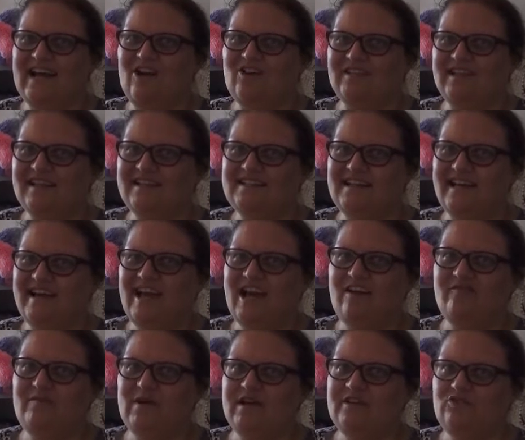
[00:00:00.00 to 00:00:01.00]
that I
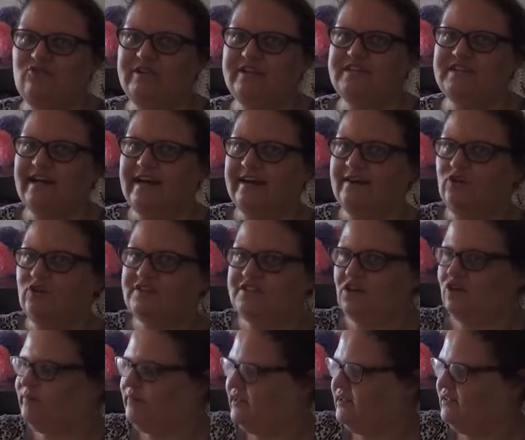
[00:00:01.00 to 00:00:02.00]
have my three titles,
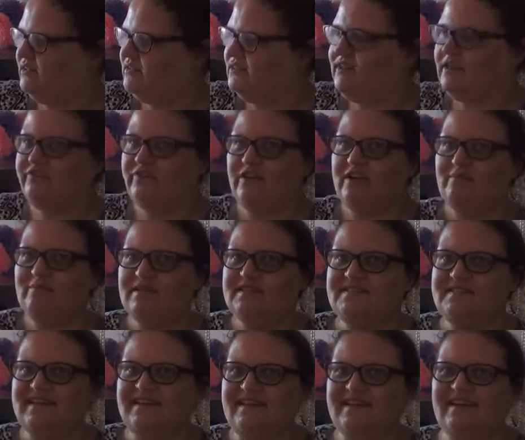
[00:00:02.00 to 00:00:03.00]
I'll be leaving
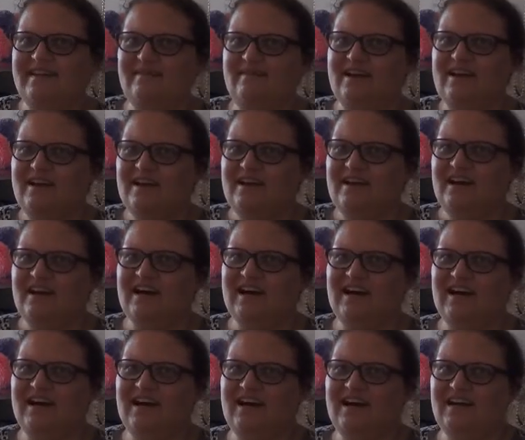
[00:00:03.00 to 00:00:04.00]
Missy
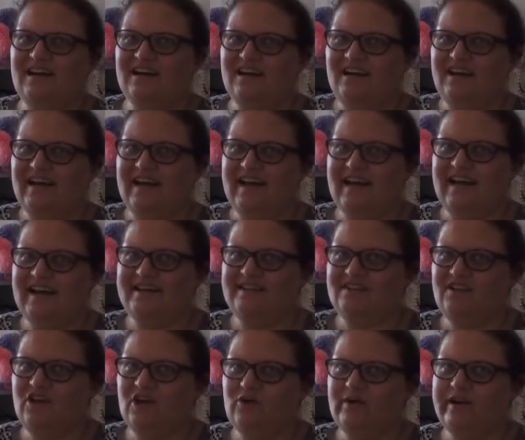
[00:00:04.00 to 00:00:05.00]
uh,
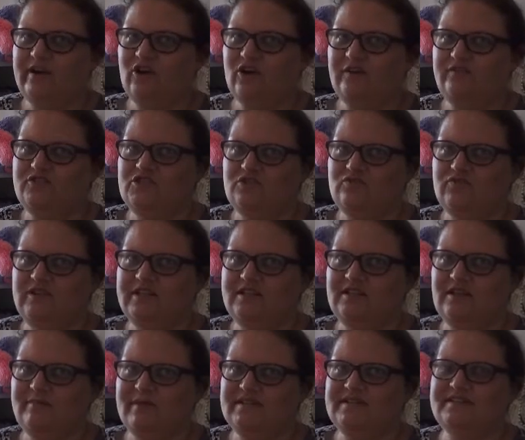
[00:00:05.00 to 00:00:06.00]
and going off to read
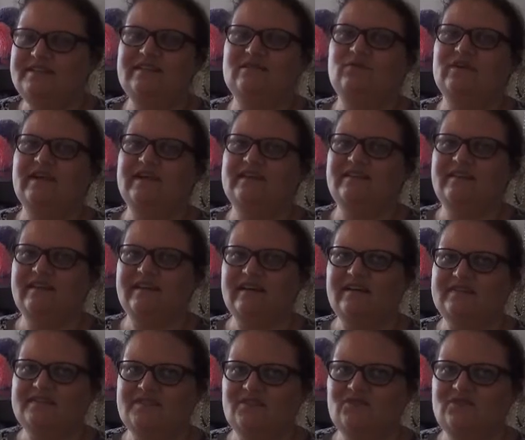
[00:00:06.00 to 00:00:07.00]
them and see what I think.
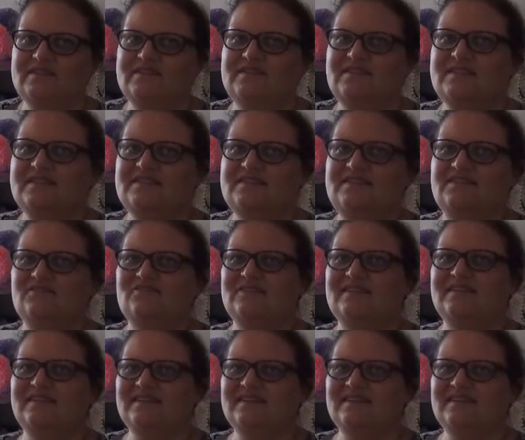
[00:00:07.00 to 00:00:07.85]
So see you soon.